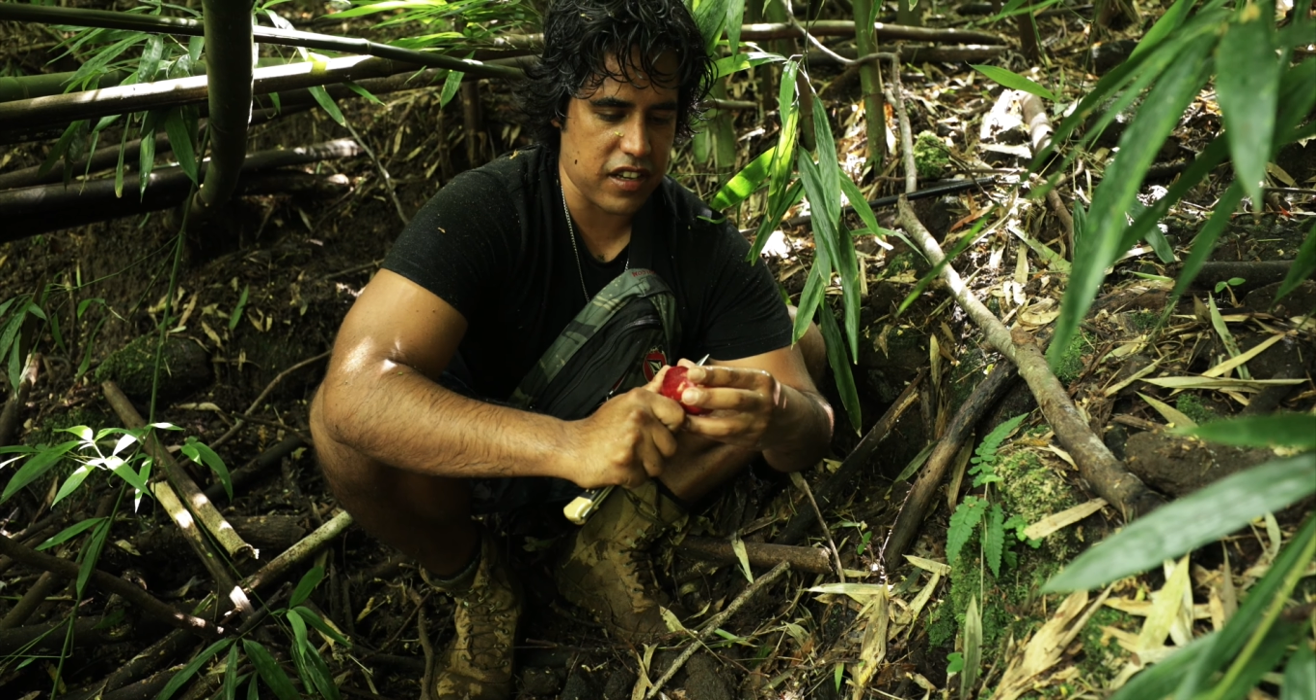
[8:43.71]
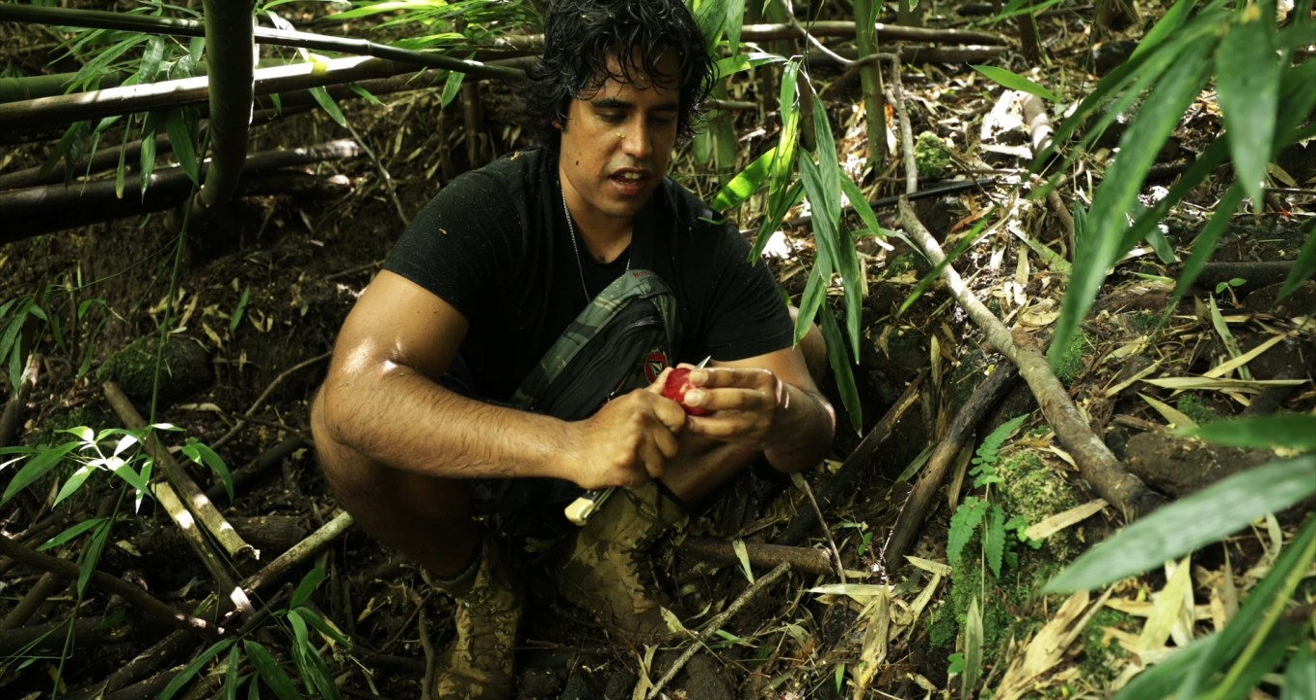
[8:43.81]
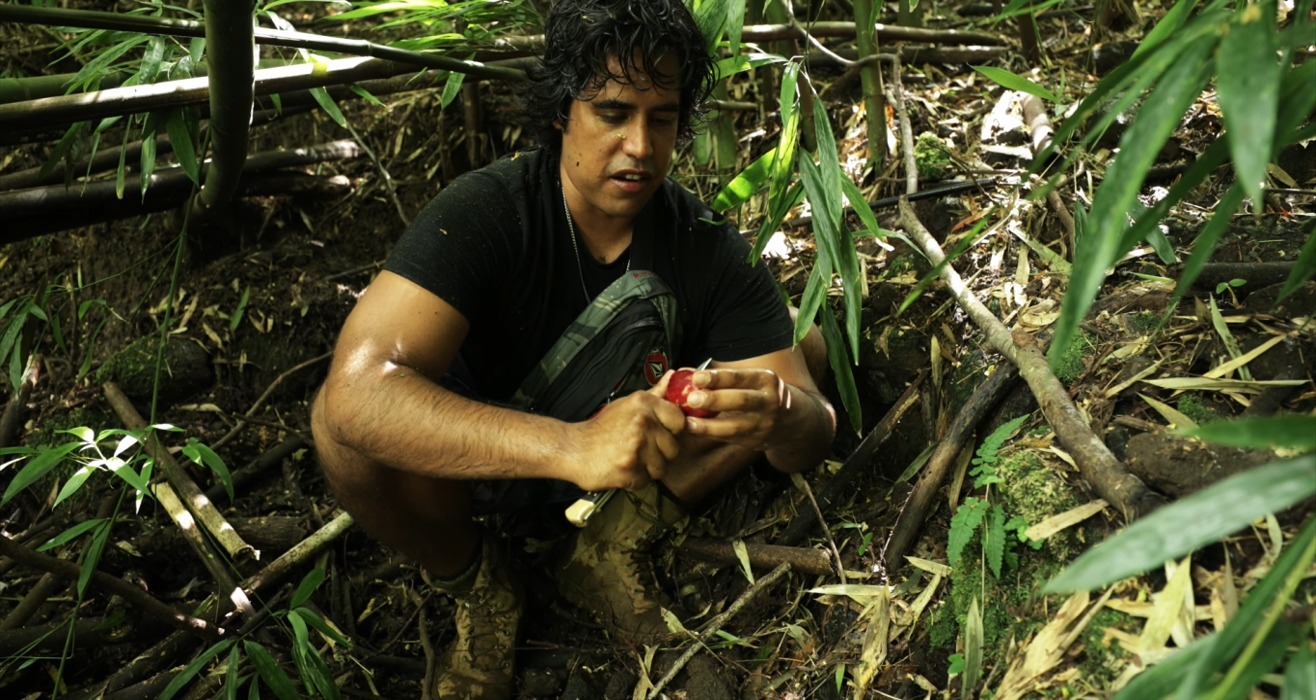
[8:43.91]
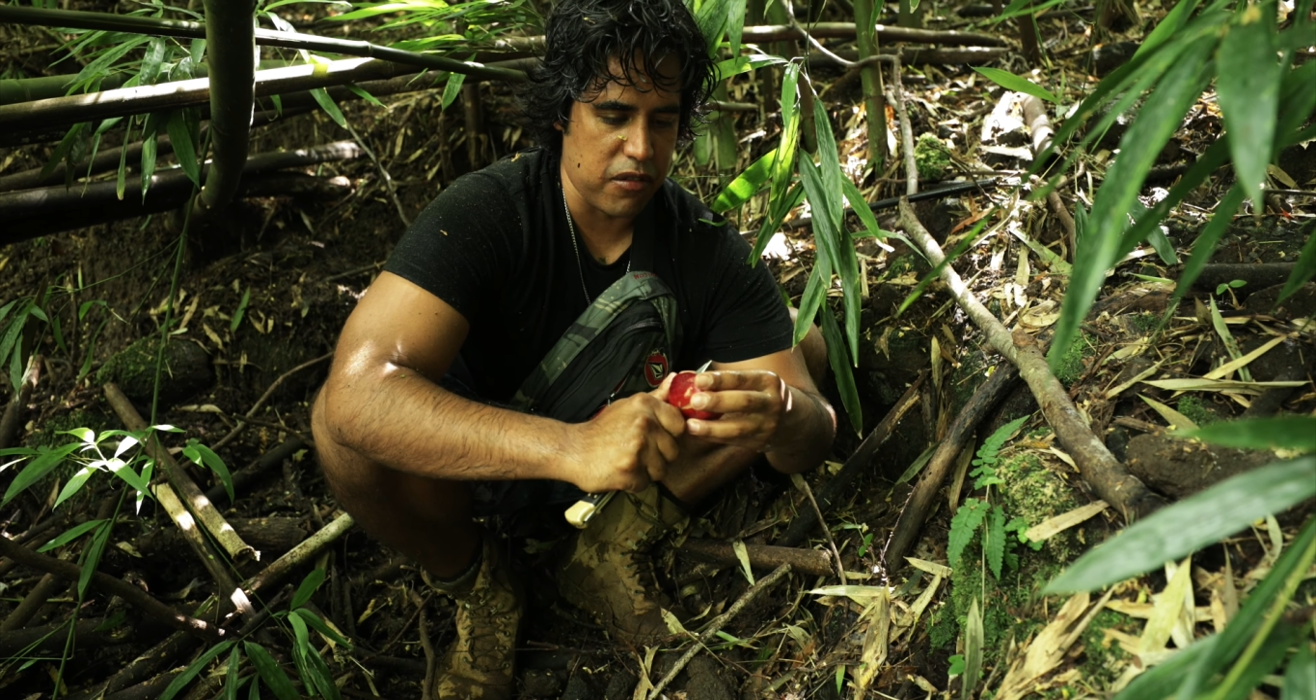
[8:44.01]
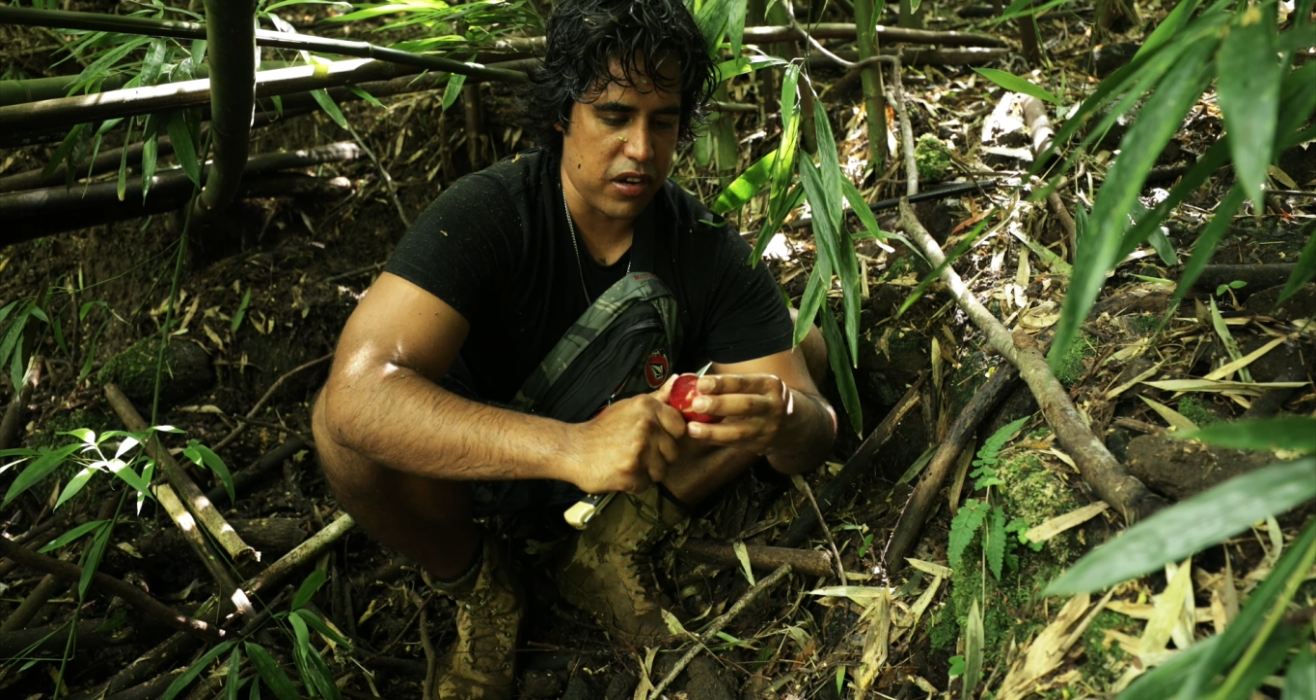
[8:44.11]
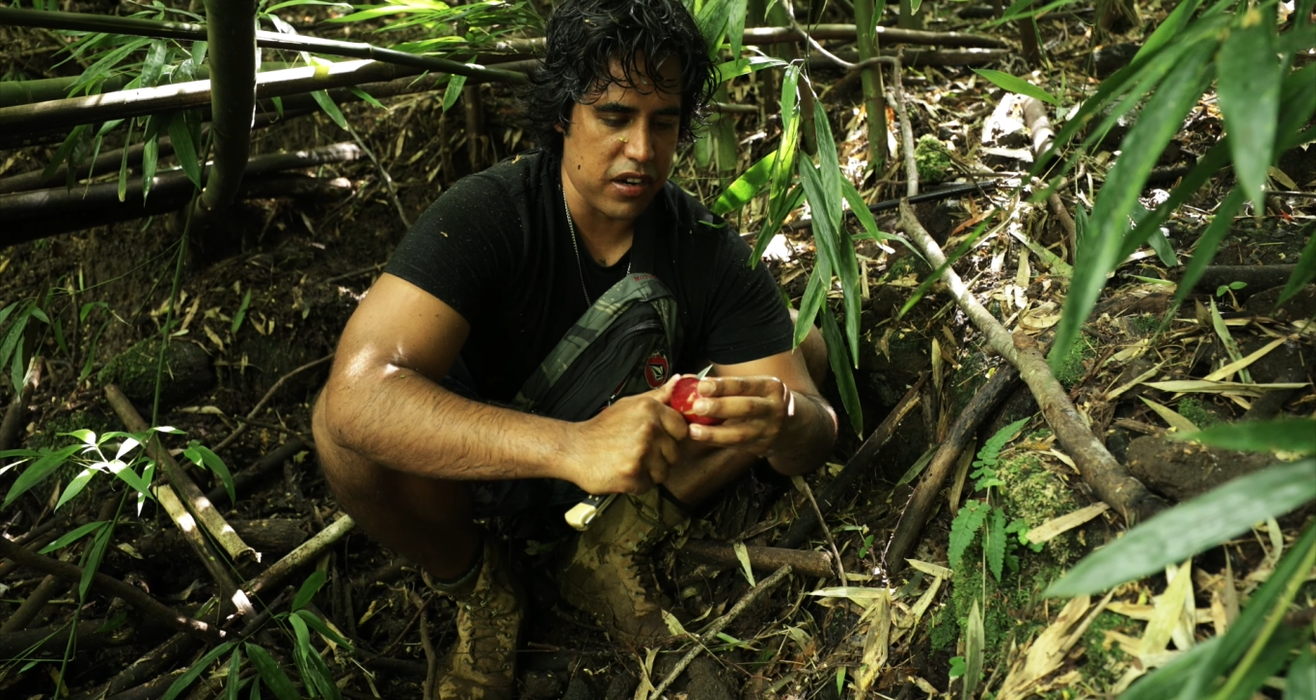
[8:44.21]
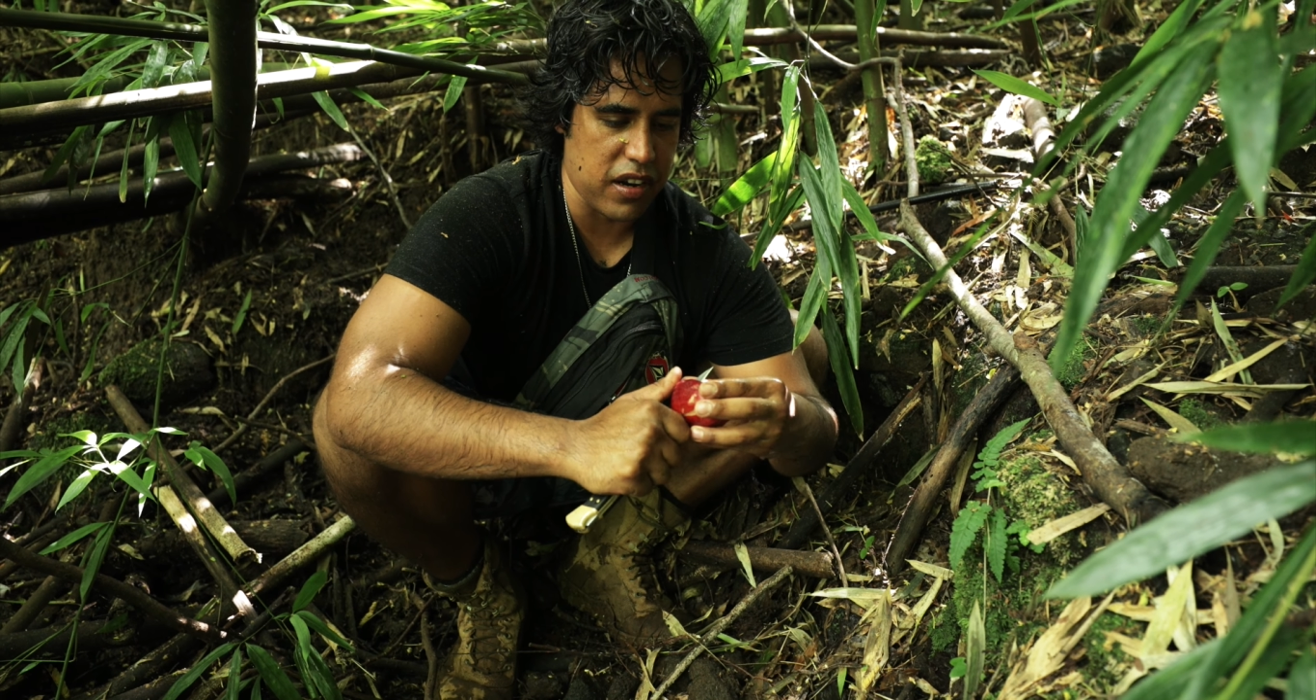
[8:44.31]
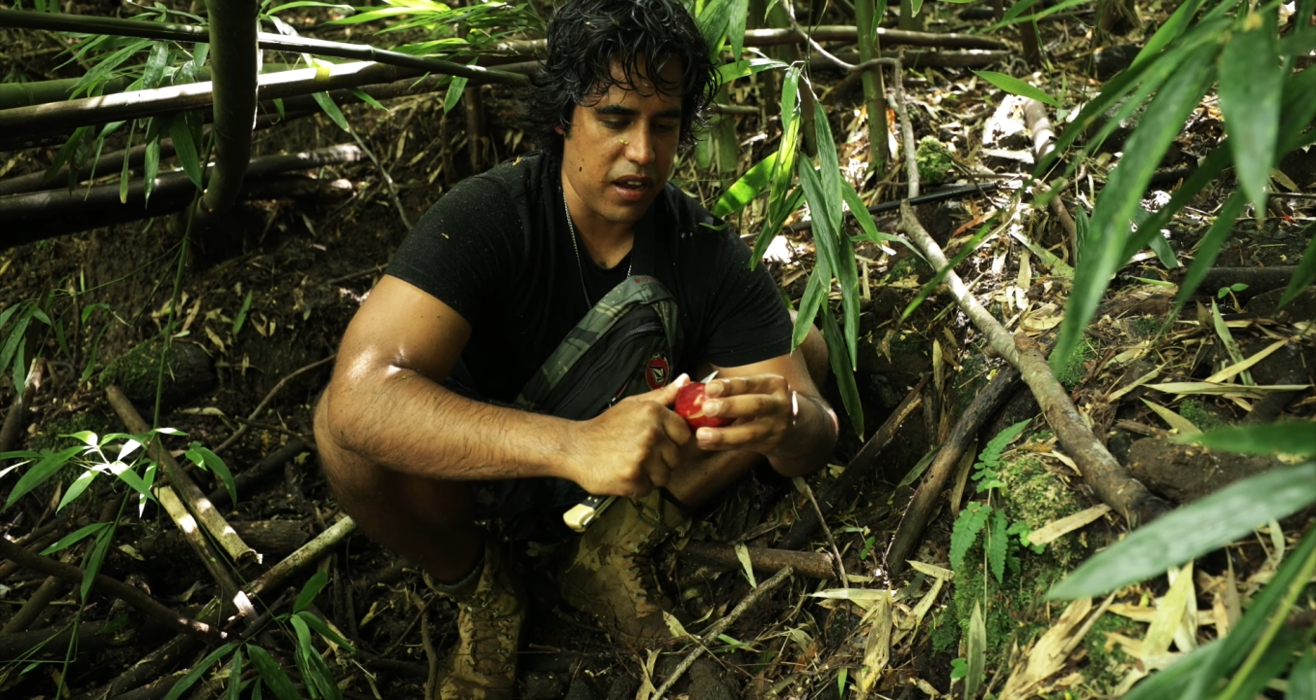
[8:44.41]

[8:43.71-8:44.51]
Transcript: kind of what